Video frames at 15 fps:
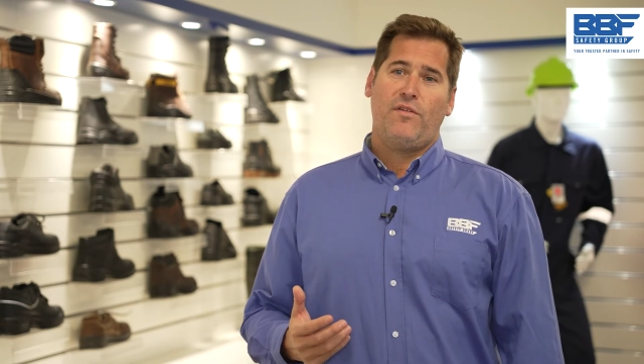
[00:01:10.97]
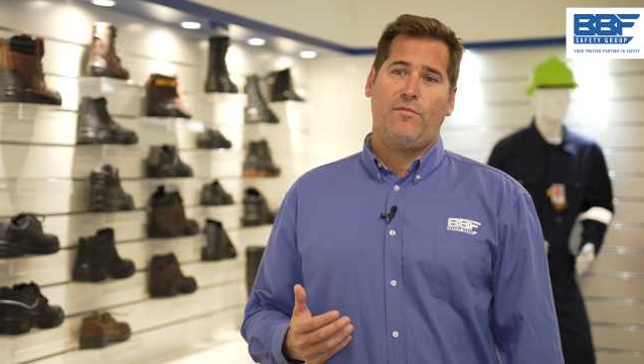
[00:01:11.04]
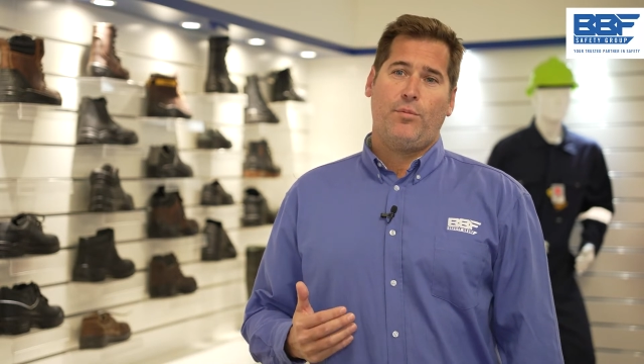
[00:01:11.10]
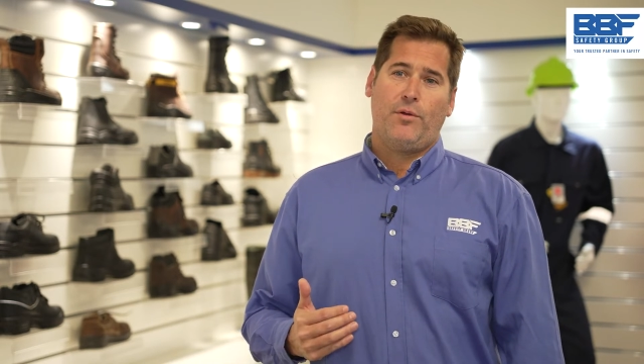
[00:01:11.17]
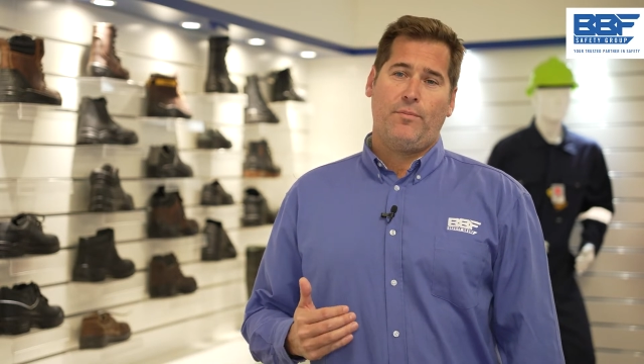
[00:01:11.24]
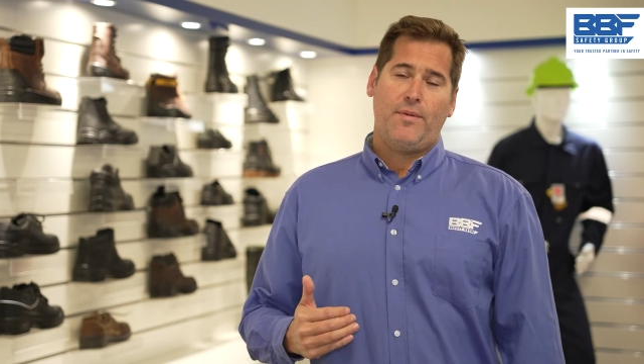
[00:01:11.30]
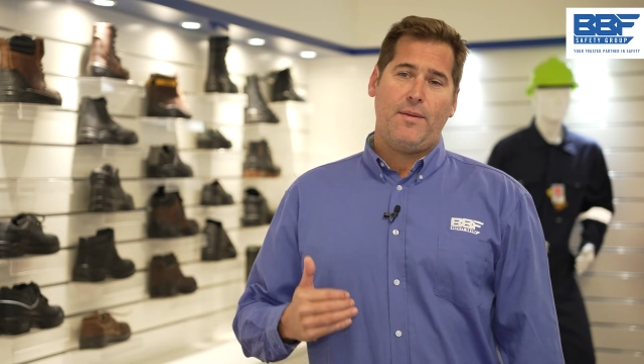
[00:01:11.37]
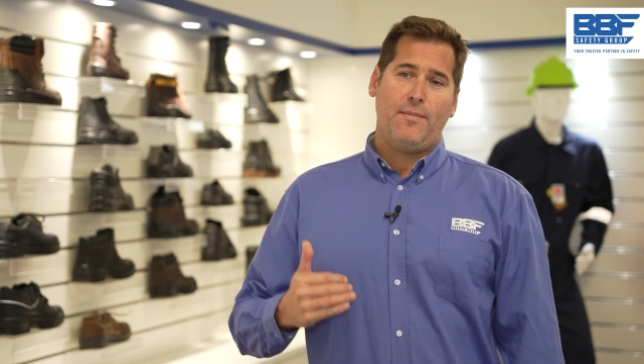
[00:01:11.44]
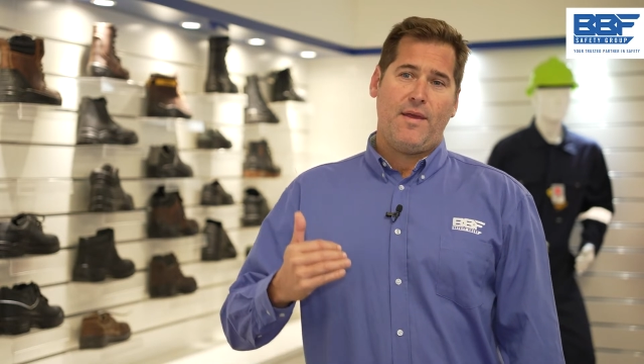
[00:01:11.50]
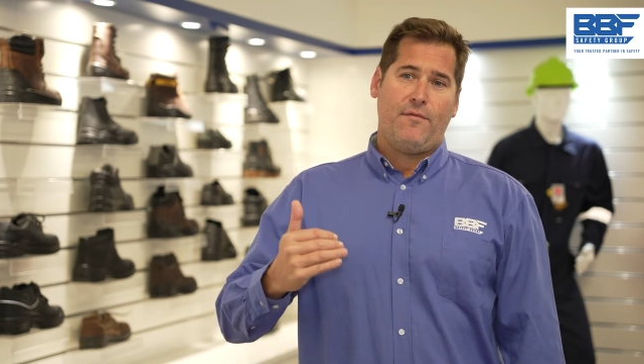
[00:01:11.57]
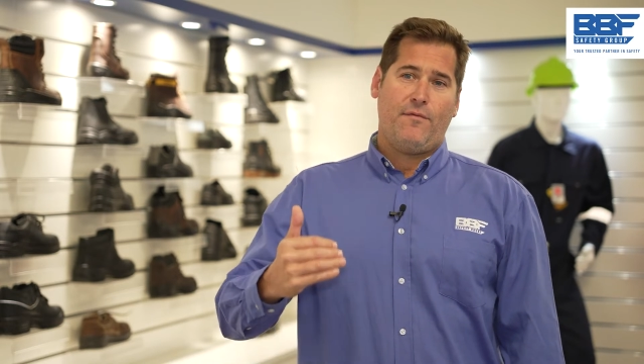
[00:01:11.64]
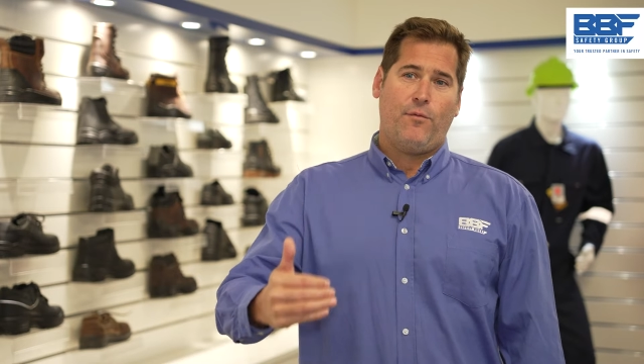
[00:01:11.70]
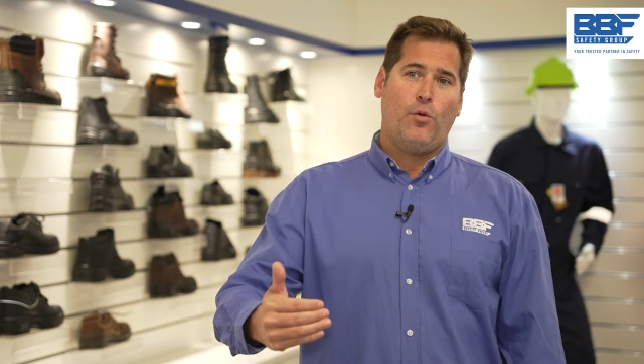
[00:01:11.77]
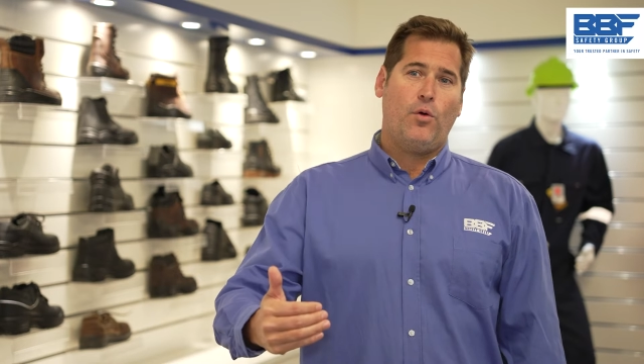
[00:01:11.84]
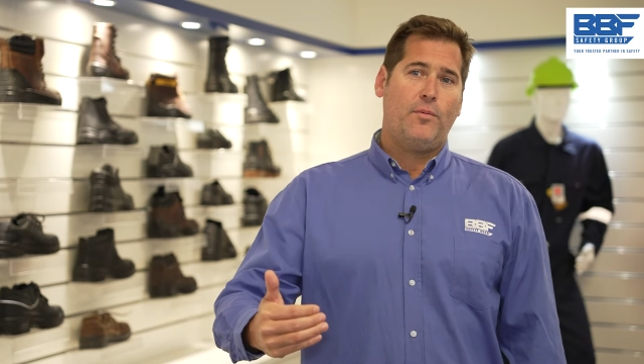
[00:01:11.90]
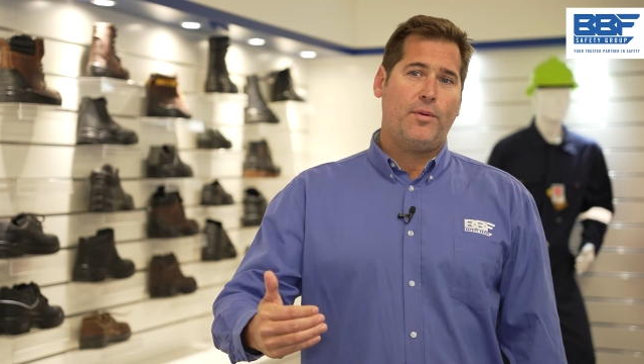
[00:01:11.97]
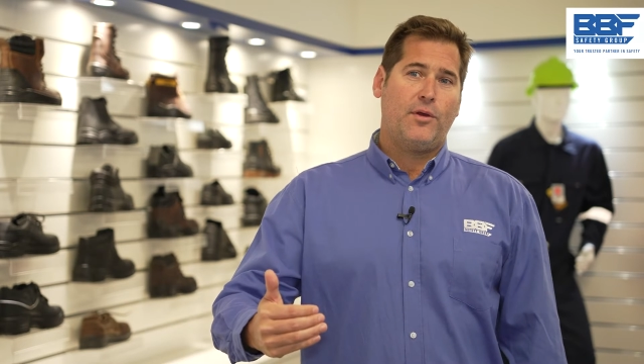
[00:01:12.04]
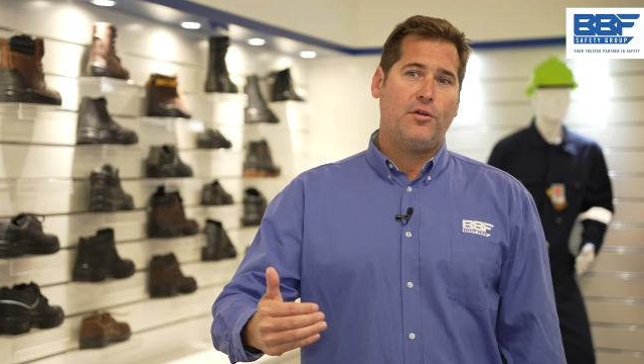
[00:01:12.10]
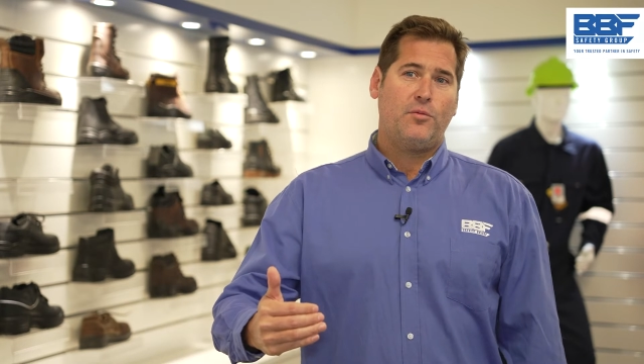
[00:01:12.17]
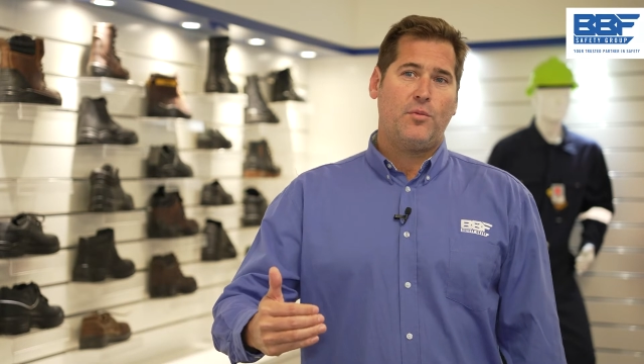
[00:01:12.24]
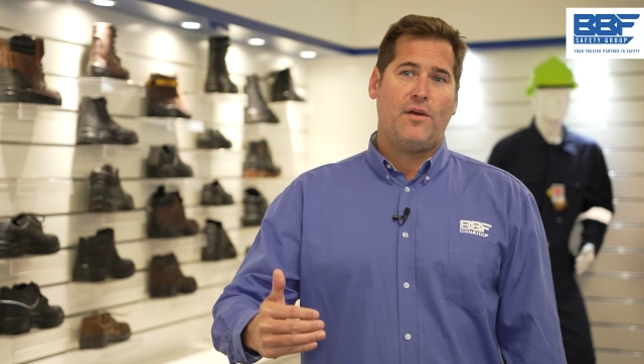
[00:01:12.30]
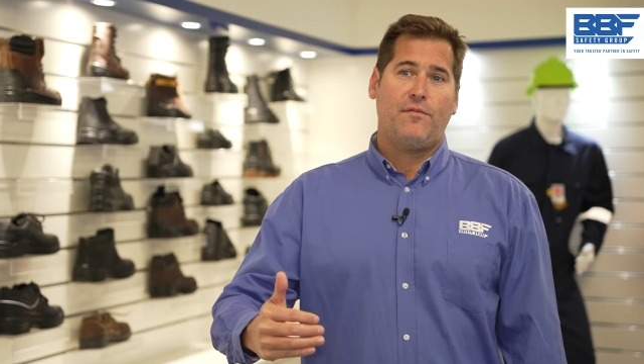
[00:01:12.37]
we've put BBF forward
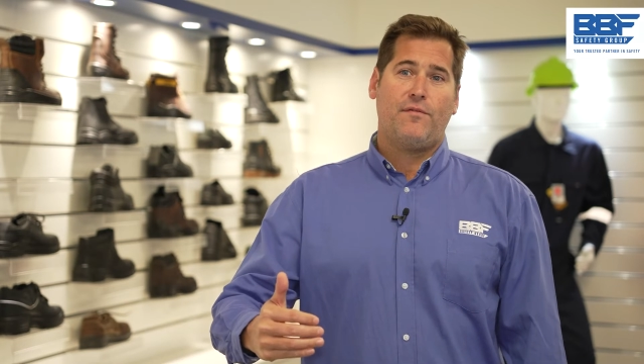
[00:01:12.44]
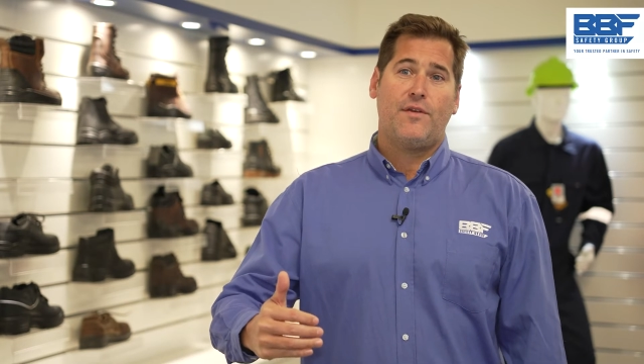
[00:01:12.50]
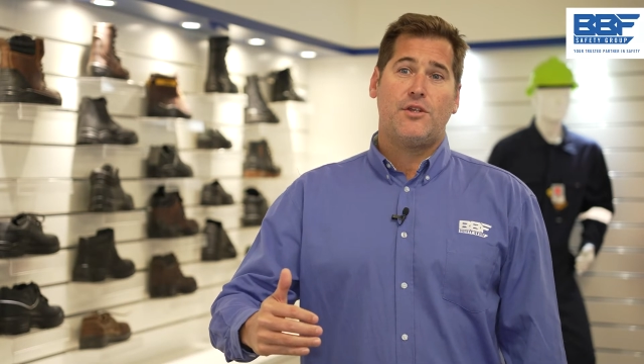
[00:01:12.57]
because we have